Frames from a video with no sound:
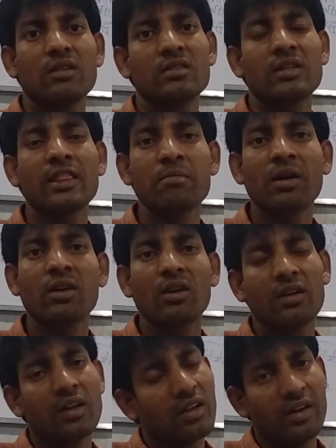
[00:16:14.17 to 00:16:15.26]
is nothing but
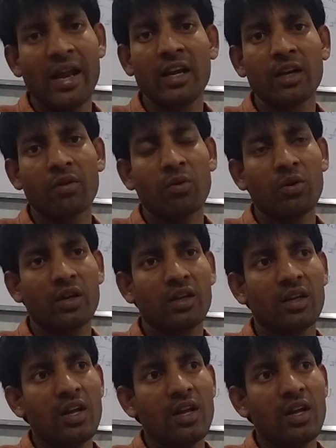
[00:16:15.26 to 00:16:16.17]
Nile river only.